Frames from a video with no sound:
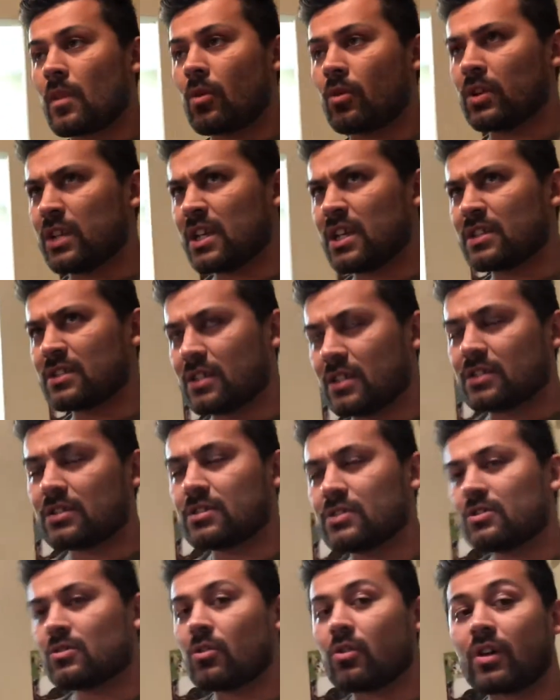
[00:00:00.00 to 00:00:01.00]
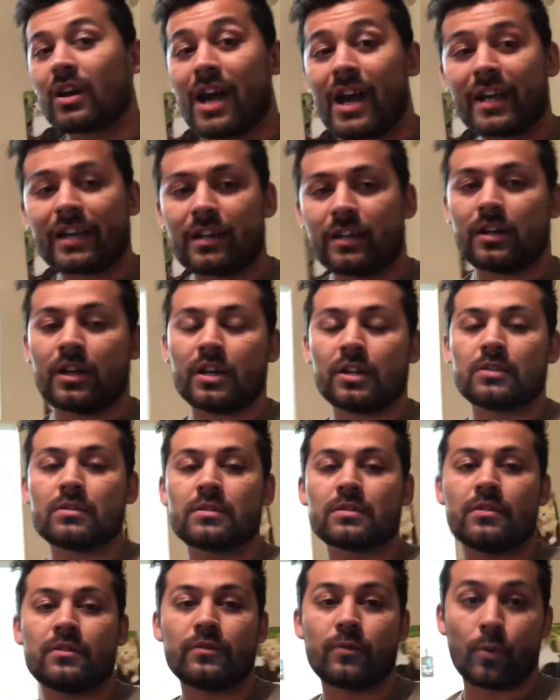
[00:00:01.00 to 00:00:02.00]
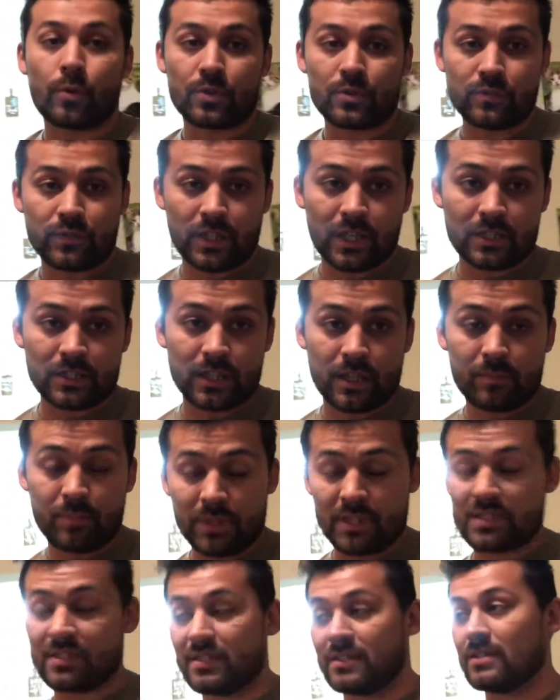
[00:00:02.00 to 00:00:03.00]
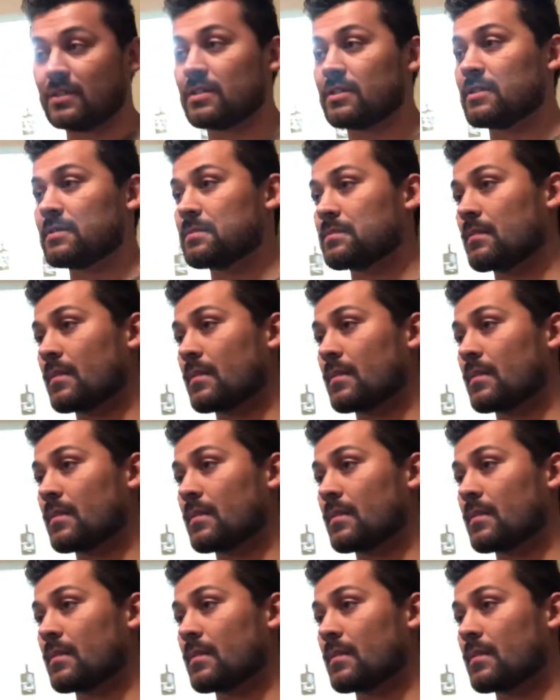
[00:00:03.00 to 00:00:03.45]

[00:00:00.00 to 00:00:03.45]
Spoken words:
or DSS or Icon forged flat top pistons.